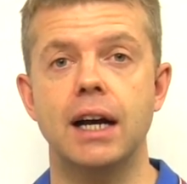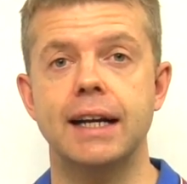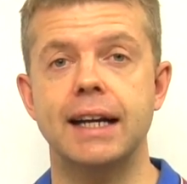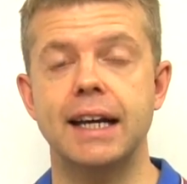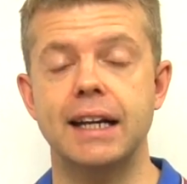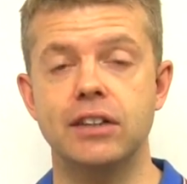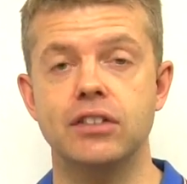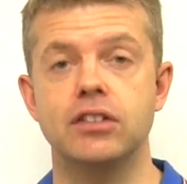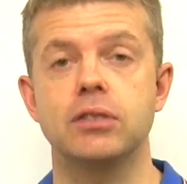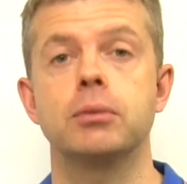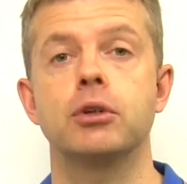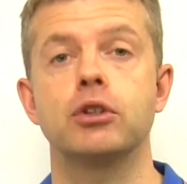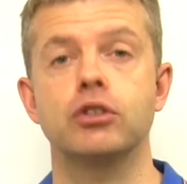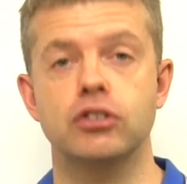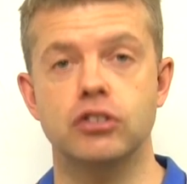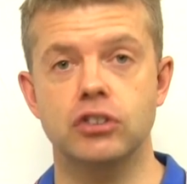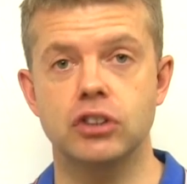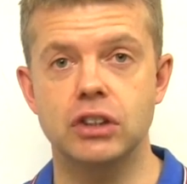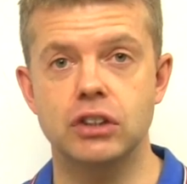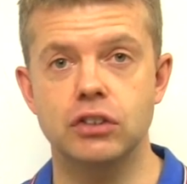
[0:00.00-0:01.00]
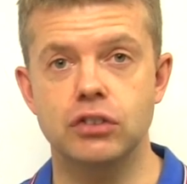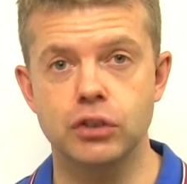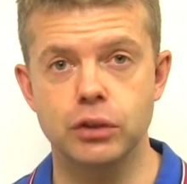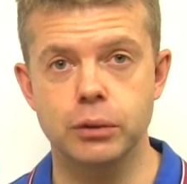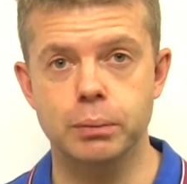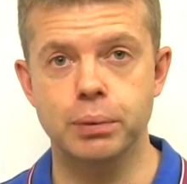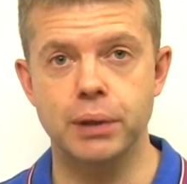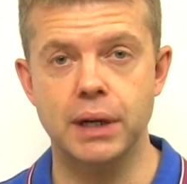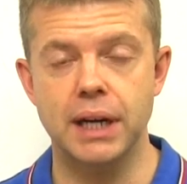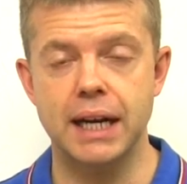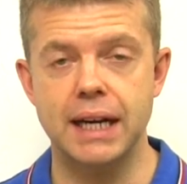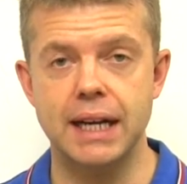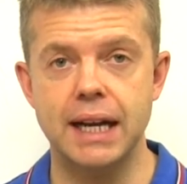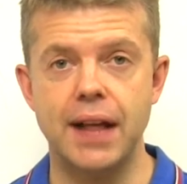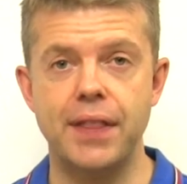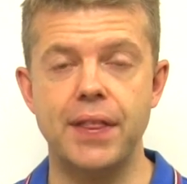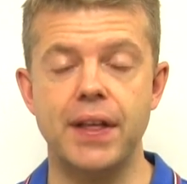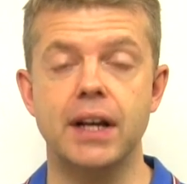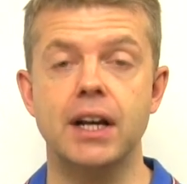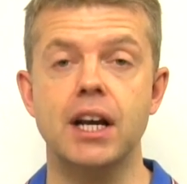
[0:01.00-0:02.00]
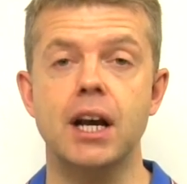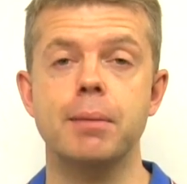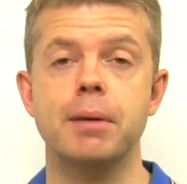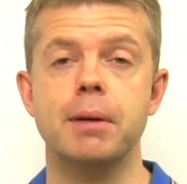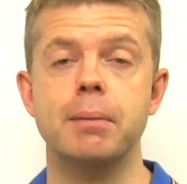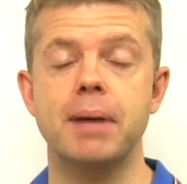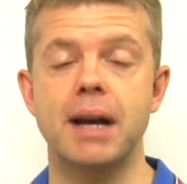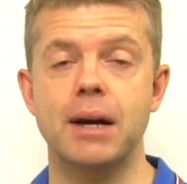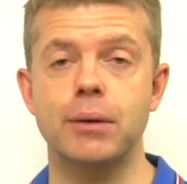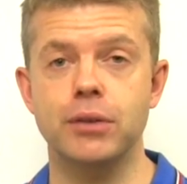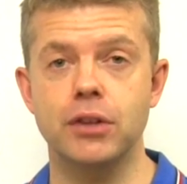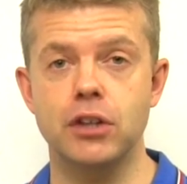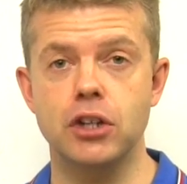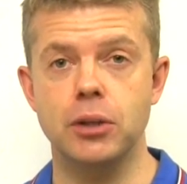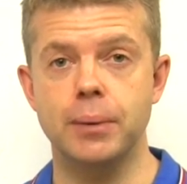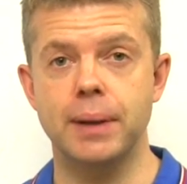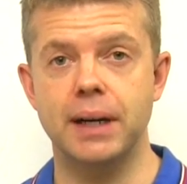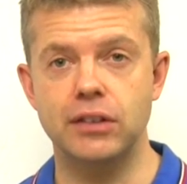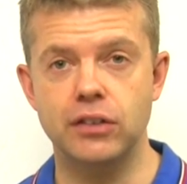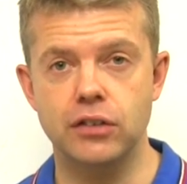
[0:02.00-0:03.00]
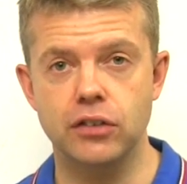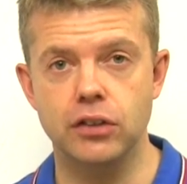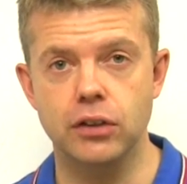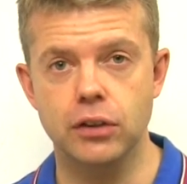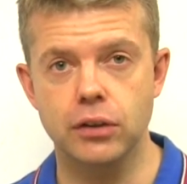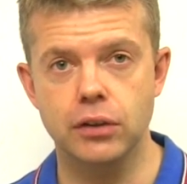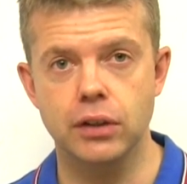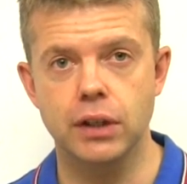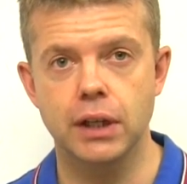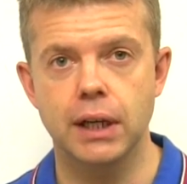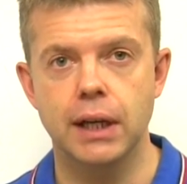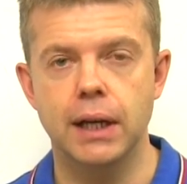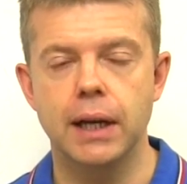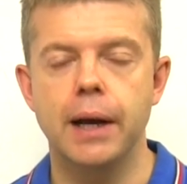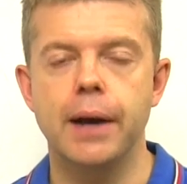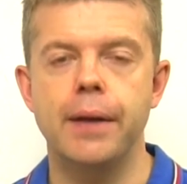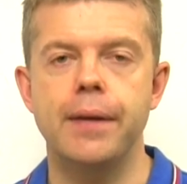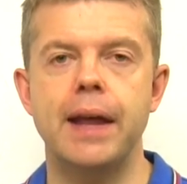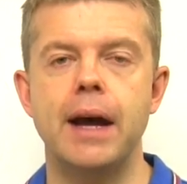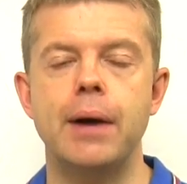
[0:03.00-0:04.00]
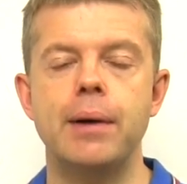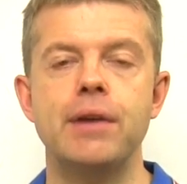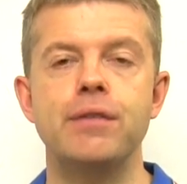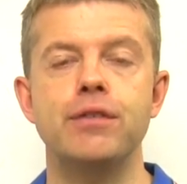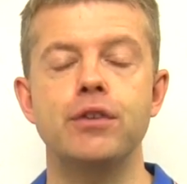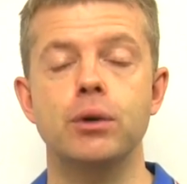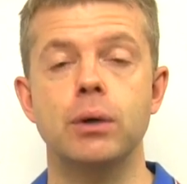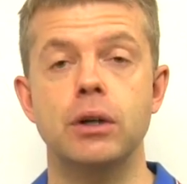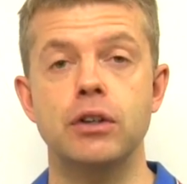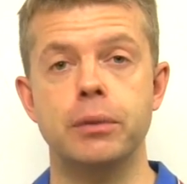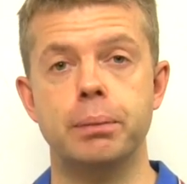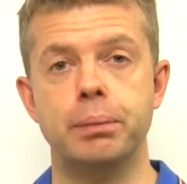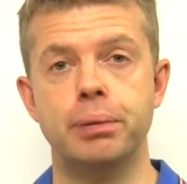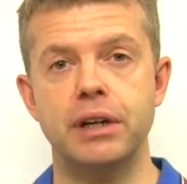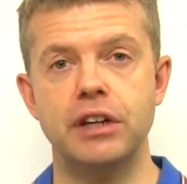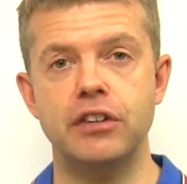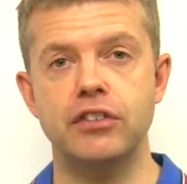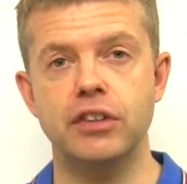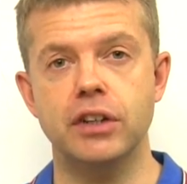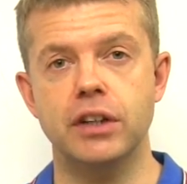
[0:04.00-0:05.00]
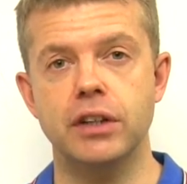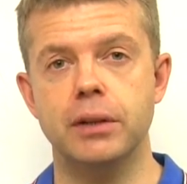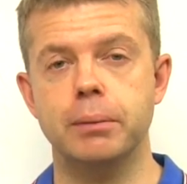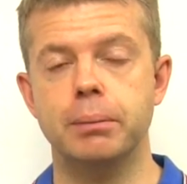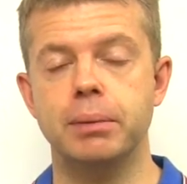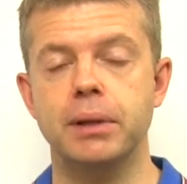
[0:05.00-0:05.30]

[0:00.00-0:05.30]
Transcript: getting some oxygen into your brain, and then coming back with a new attitude. Now, if you're under pressure, the